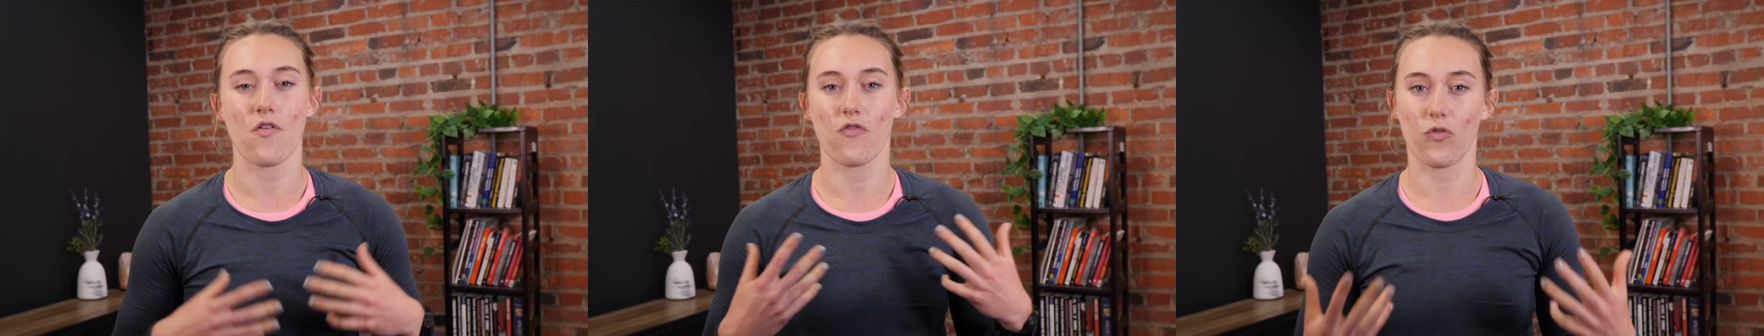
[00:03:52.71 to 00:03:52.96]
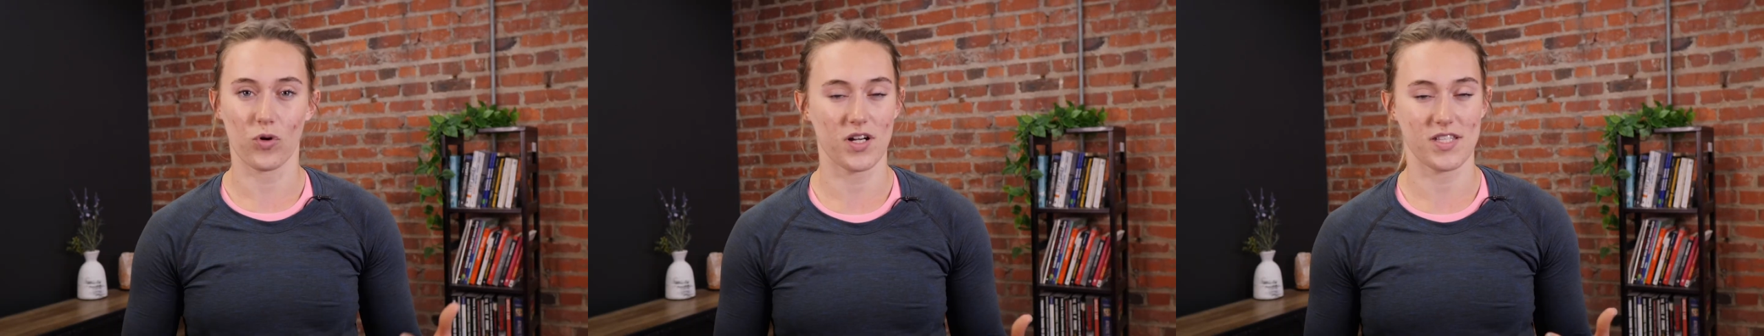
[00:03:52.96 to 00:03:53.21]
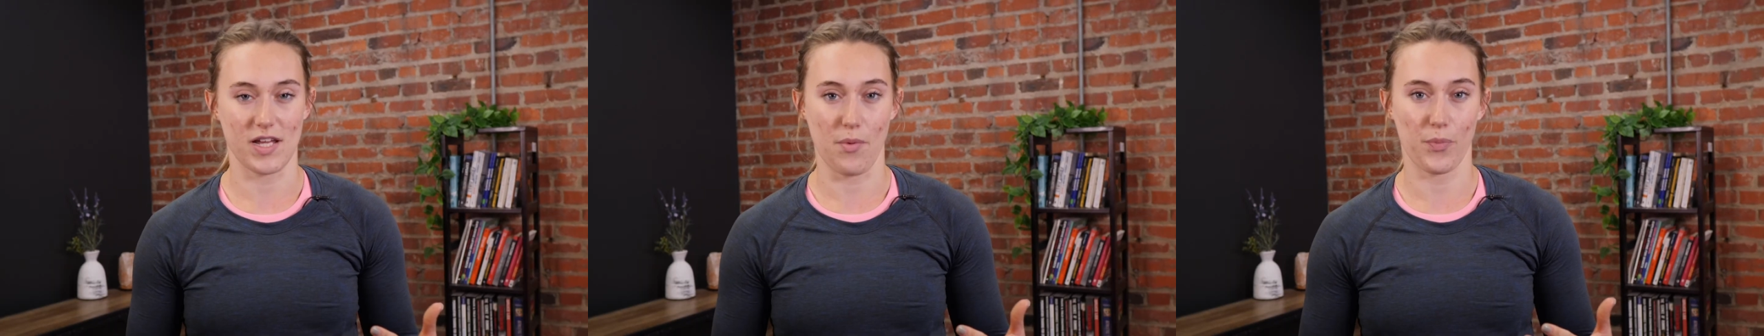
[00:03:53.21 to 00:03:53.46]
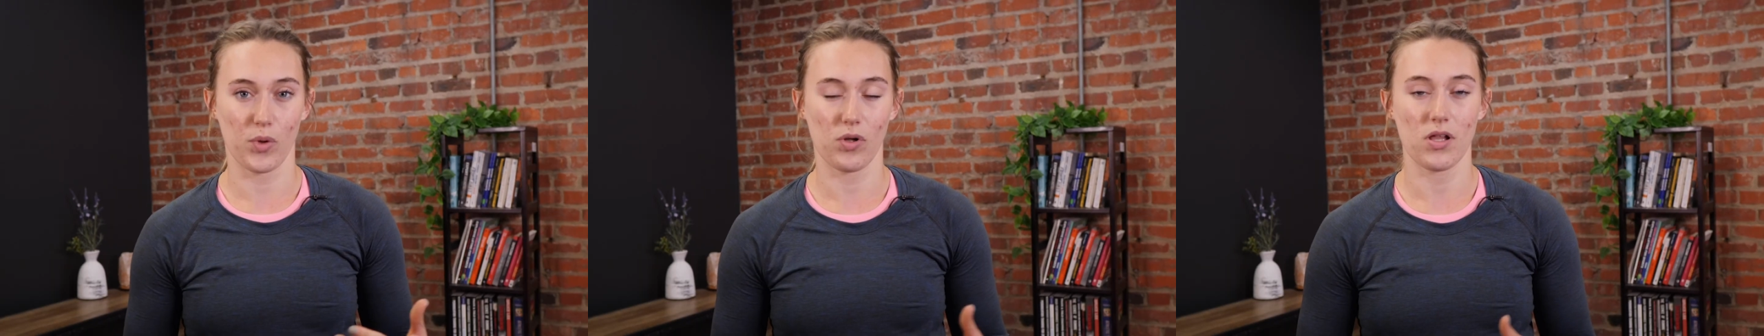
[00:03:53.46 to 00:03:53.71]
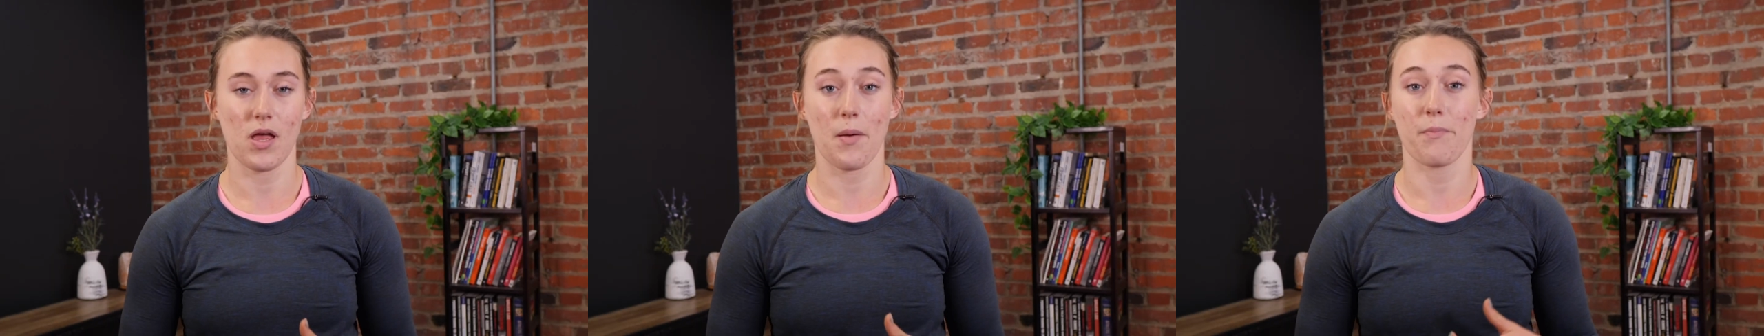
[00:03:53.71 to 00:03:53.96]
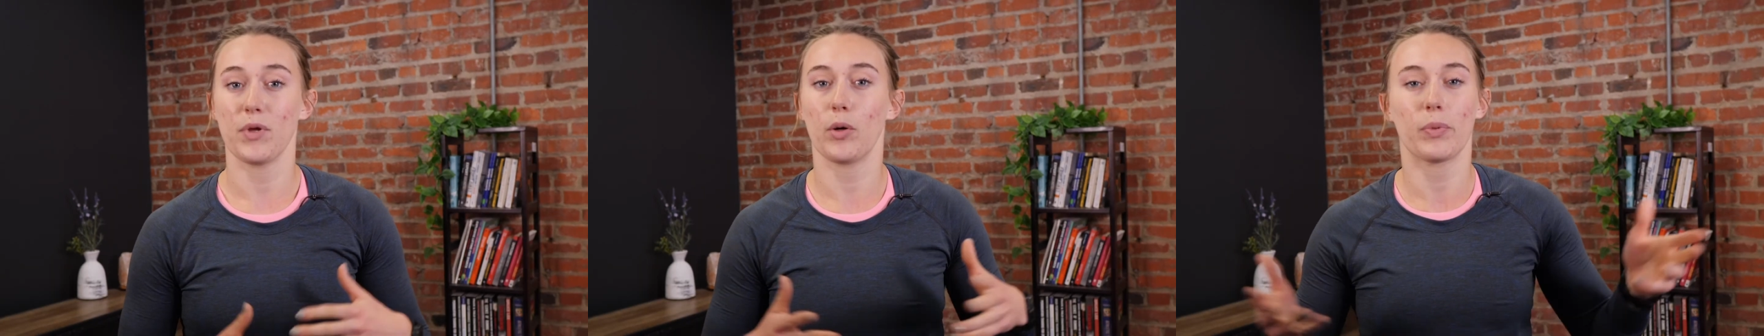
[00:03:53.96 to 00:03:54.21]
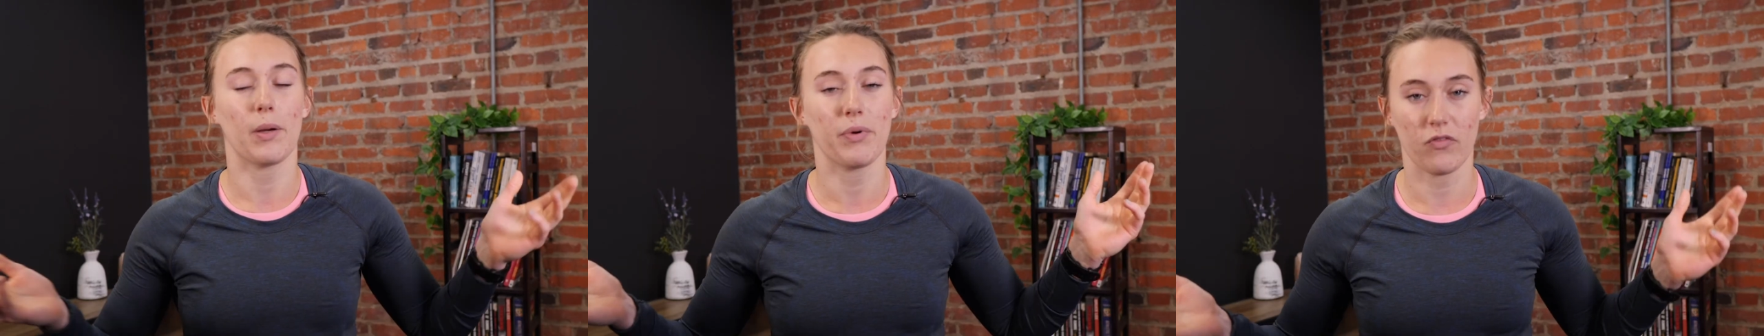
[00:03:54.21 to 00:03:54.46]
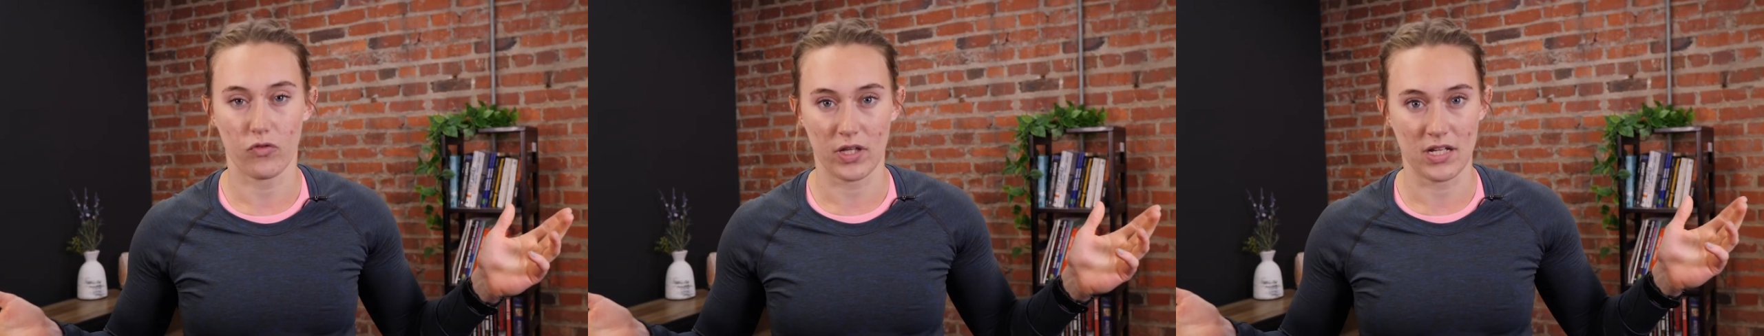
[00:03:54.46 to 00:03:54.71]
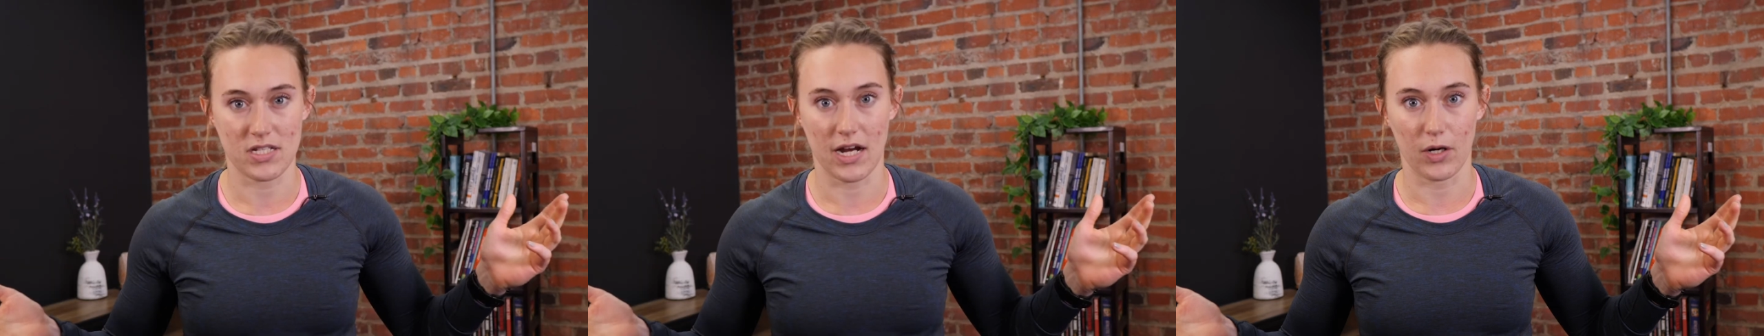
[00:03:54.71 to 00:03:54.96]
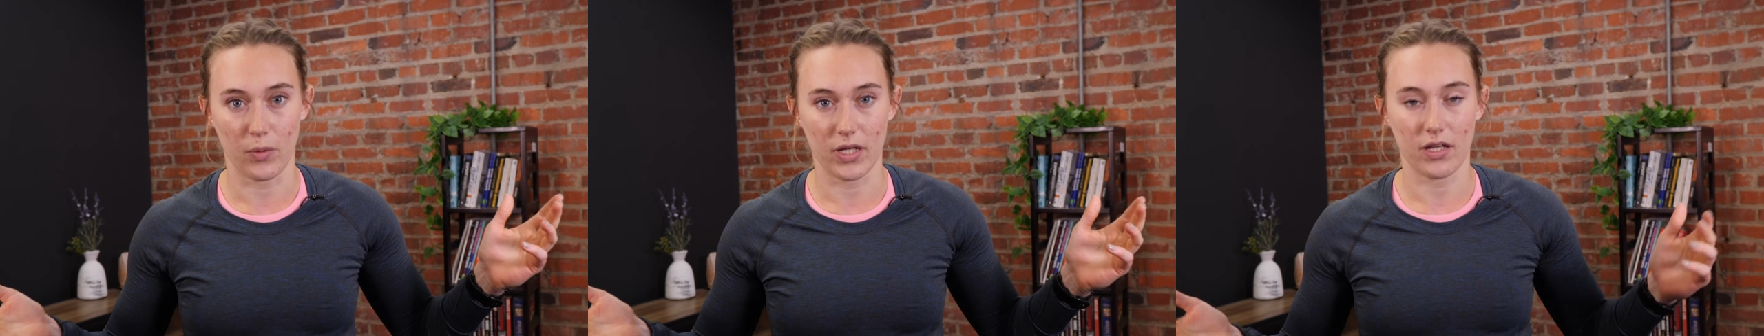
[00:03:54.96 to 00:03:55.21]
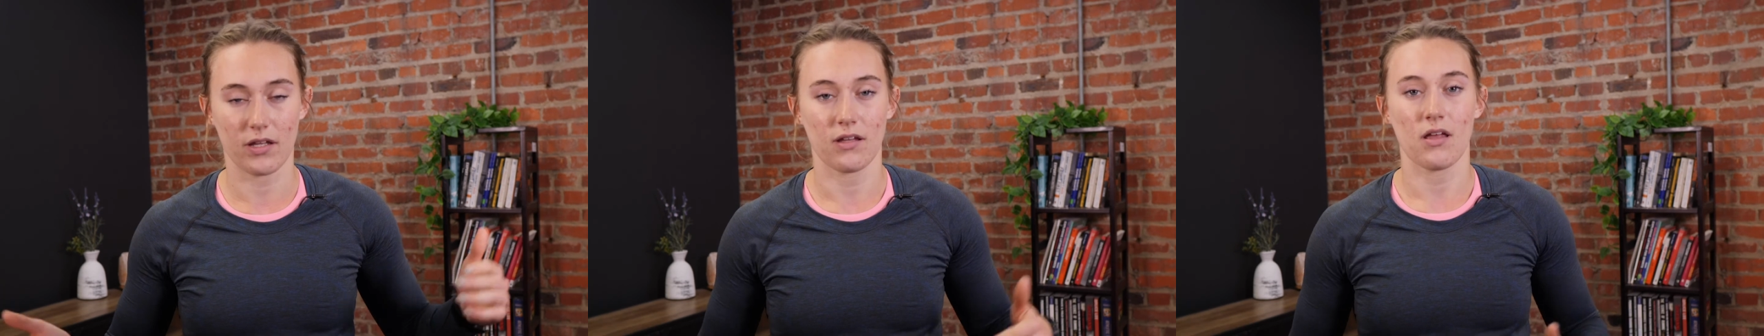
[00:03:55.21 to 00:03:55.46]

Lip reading: For example, meal prepping for the entire week.